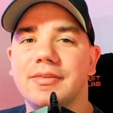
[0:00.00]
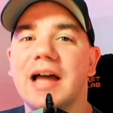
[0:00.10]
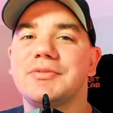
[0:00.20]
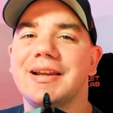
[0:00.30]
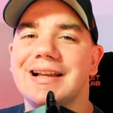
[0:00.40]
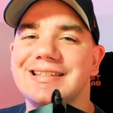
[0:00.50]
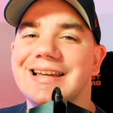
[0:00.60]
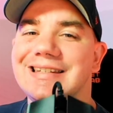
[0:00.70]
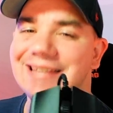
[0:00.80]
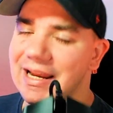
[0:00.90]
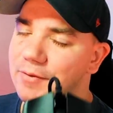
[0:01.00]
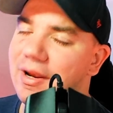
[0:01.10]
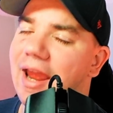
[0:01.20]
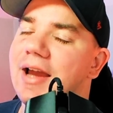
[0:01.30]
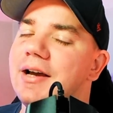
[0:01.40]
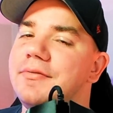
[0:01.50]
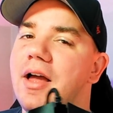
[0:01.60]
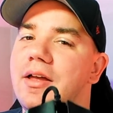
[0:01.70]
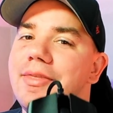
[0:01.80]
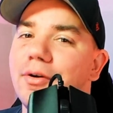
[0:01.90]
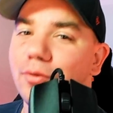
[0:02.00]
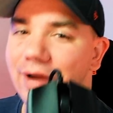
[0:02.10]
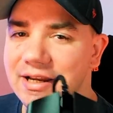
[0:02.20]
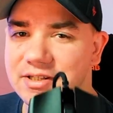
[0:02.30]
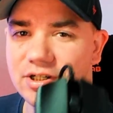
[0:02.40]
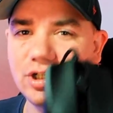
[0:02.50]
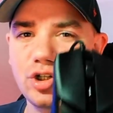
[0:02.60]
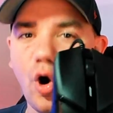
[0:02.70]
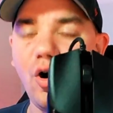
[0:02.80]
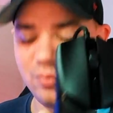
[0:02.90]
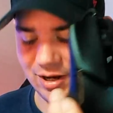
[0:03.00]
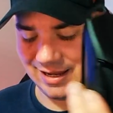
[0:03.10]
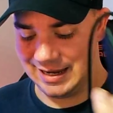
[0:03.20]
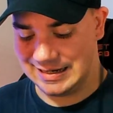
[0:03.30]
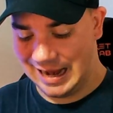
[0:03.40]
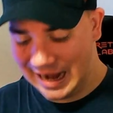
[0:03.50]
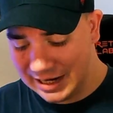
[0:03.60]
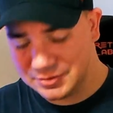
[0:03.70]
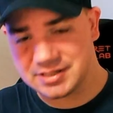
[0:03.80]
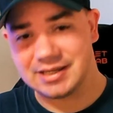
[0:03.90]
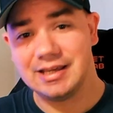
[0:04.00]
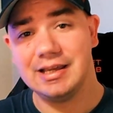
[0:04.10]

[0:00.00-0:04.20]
That's right, guys, today we have the Razer Cobra in-house.